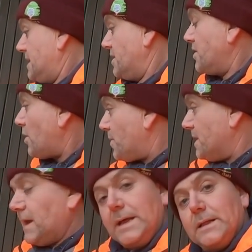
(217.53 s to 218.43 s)
an open
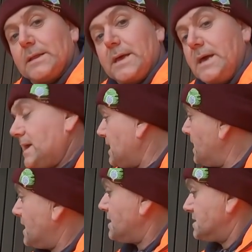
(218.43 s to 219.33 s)
a little gate
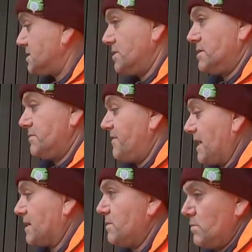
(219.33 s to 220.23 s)
here so the
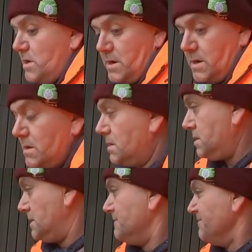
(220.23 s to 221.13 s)
vet can work,
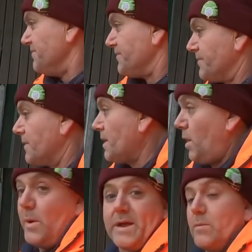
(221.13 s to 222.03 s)
or
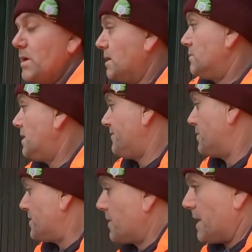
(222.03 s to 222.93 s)
we can work, whatever
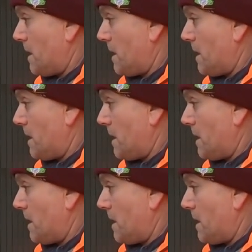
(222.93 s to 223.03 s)
we're doing.